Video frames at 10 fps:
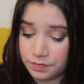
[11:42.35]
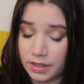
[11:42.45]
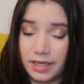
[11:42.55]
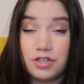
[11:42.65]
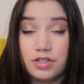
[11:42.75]

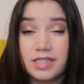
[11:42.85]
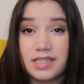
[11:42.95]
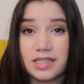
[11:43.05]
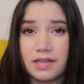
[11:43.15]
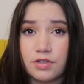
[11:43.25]
And actually
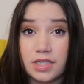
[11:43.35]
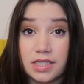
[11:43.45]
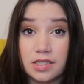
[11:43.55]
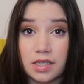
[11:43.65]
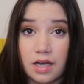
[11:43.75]
this gives you
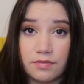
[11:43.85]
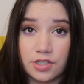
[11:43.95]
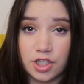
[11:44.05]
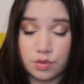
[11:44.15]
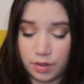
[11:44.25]
decent
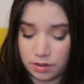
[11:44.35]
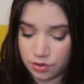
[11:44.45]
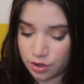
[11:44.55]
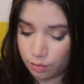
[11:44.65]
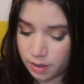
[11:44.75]
coverage as well,
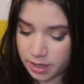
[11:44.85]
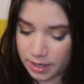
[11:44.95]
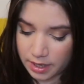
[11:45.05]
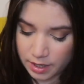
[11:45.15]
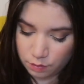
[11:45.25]
so
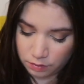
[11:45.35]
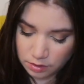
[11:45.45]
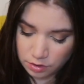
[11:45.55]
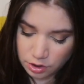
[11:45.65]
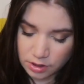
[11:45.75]
I
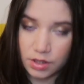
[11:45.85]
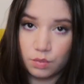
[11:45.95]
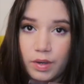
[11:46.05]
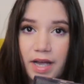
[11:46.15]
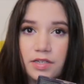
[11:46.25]
want to just
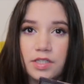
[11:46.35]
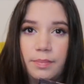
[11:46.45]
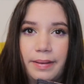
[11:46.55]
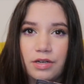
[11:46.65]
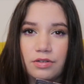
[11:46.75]
widen the
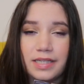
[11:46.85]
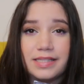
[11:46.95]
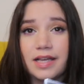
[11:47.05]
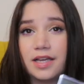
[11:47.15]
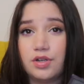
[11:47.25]
pen on this.
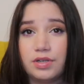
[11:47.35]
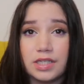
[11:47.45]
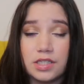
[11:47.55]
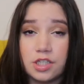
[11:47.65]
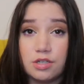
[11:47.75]
I know that
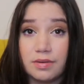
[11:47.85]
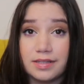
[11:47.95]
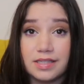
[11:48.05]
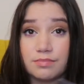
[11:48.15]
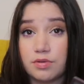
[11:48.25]
in 2
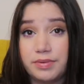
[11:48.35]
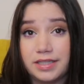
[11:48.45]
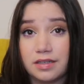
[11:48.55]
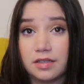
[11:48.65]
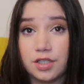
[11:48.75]
months I'm probably
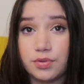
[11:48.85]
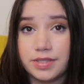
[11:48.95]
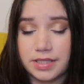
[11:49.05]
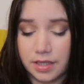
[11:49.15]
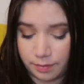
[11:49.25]
not going to use
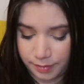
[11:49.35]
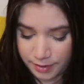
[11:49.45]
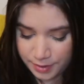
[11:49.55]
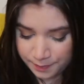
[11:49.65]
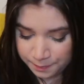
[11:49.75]
it up,
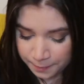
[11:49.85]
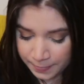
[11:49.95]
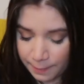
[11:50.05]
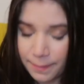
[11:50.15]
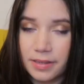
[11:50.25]

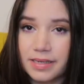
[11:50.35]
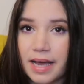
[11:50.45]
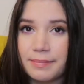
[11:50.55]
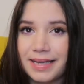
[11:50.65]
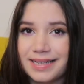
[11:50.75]
but
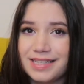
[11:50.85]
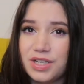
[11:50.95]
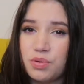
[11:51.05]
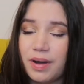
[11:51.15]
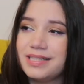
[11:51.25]
I'm getting
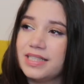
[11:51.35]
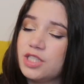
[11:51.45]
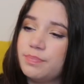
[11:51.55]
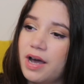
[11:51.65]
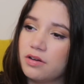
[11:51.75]
quite
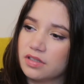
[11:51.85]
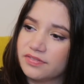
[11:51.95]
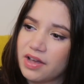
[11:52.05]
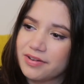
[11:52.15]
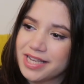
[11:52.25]
into powder
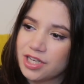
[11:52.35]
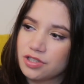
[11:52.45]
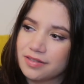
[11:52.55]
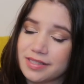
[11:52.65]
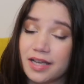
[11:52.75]

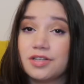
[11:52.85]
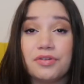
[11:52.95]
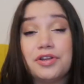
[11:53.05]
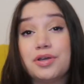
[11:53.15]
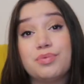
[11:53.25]
foundations. I
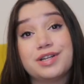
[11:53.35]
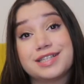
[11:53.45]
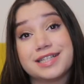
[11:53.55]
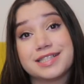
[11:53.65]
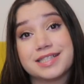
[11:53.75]
don't know what it
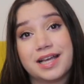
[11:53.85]
is.